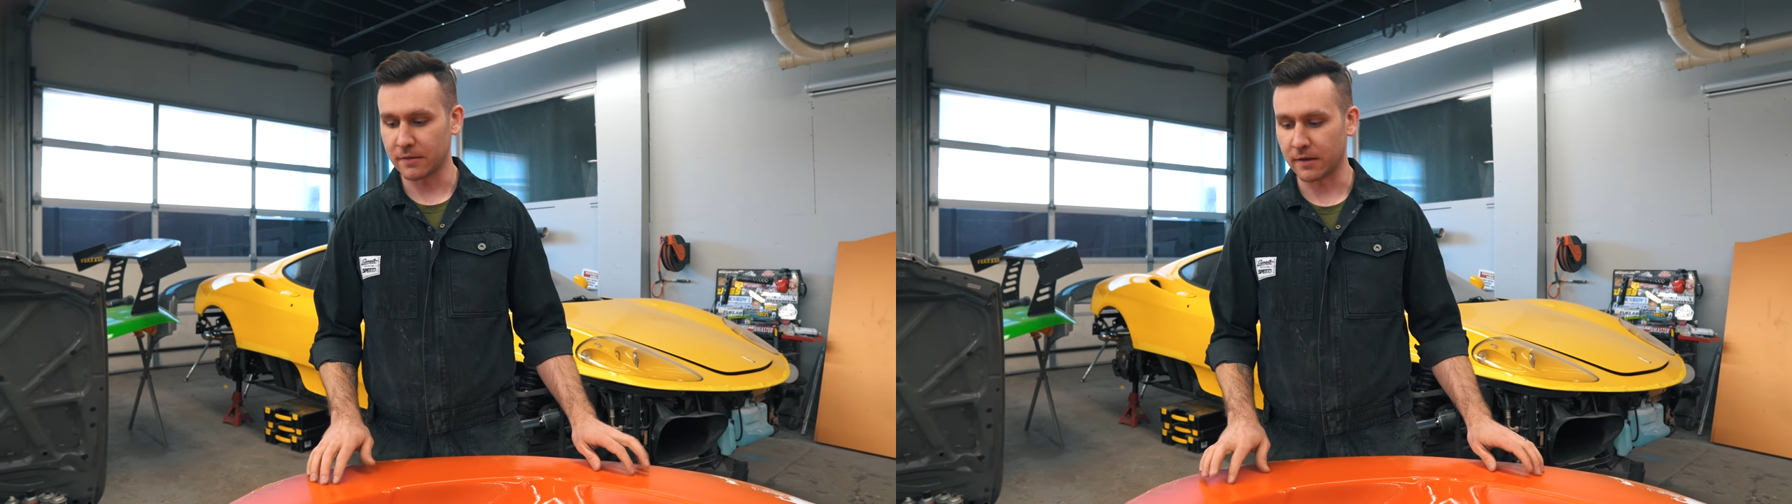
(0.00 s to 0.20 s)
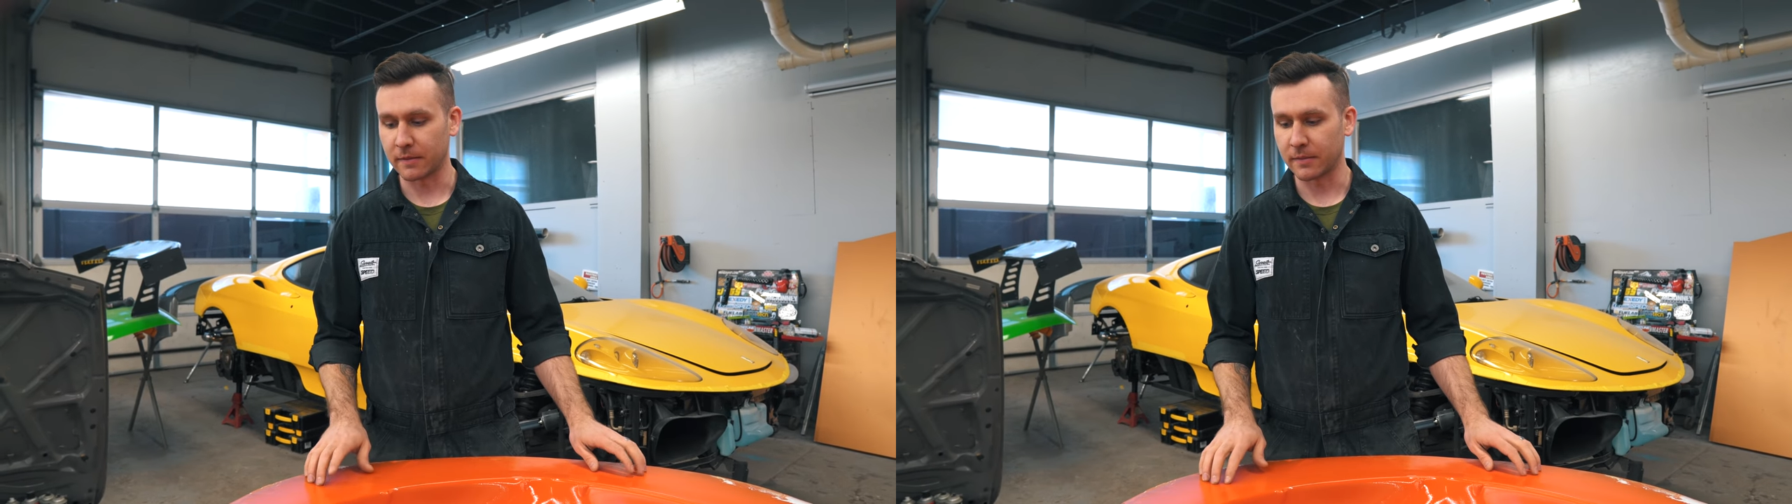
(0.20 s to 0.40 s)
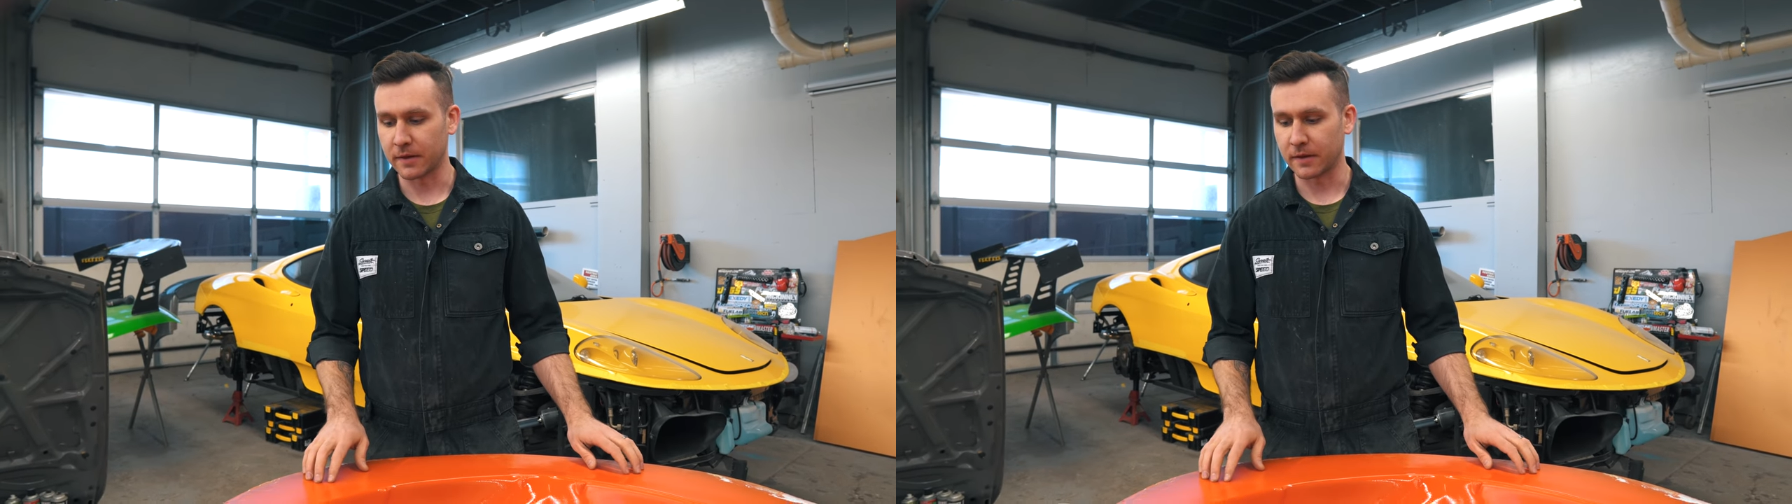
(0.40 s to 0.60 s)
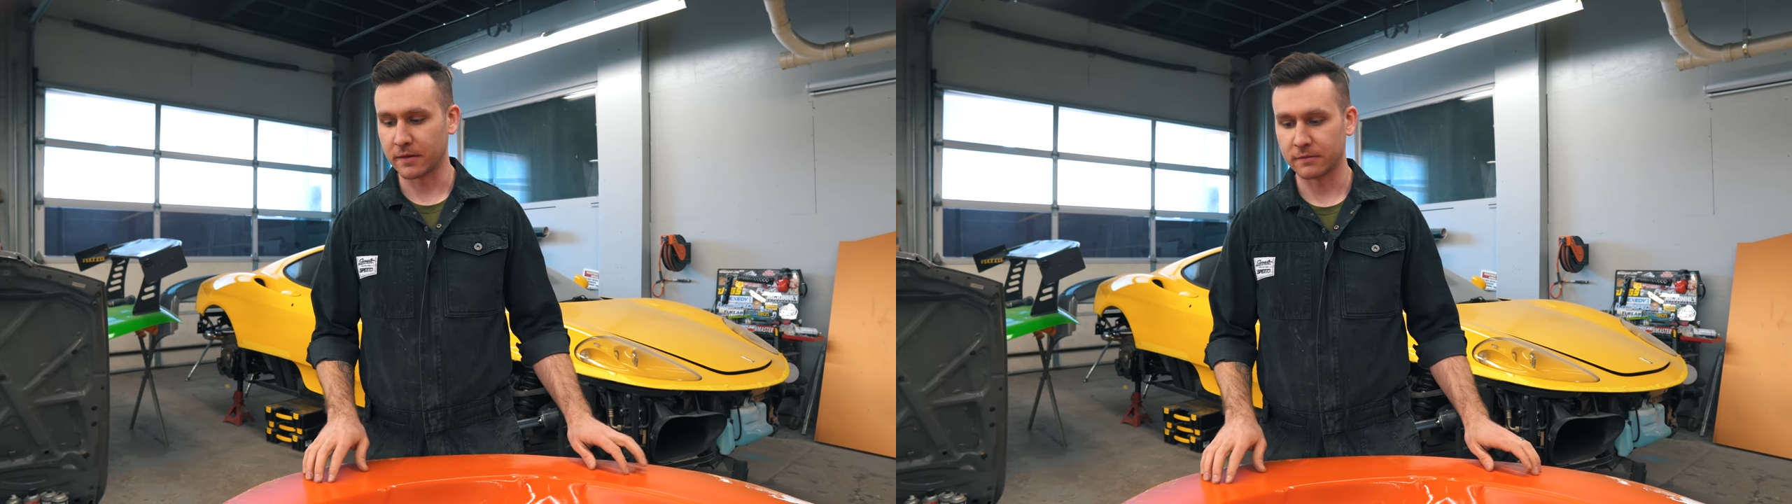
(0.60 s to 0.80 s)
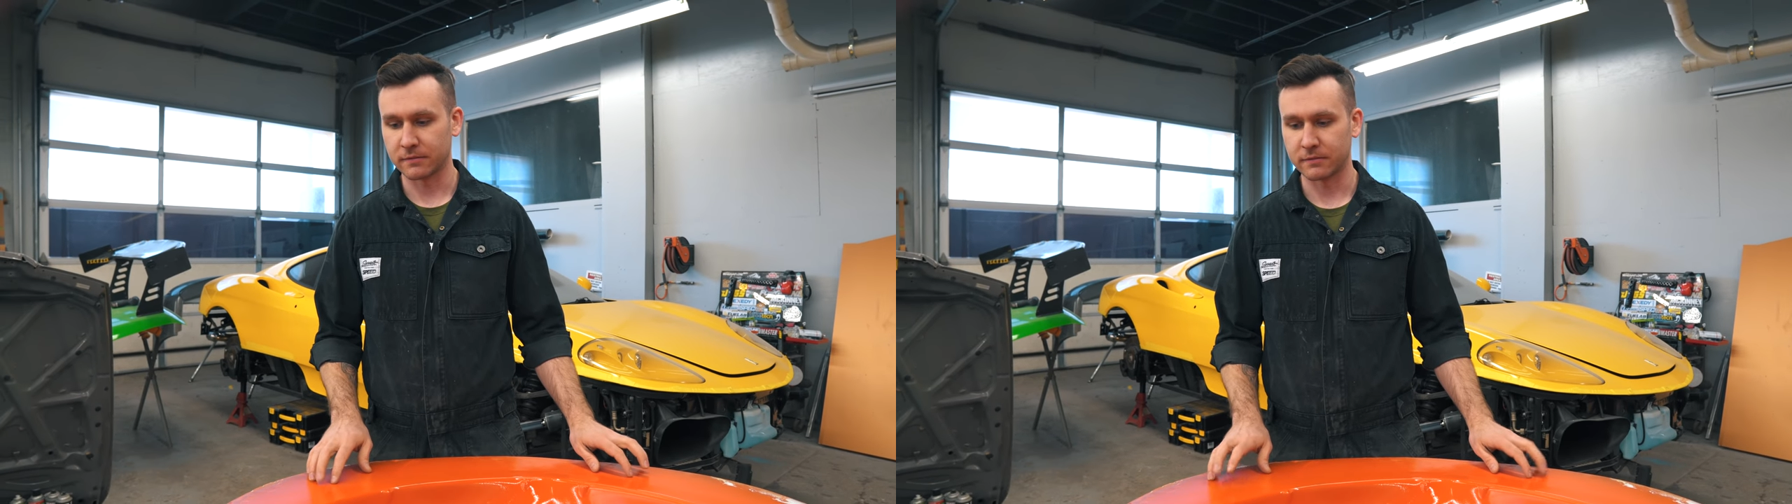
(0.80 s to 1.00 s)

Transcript: time, I'm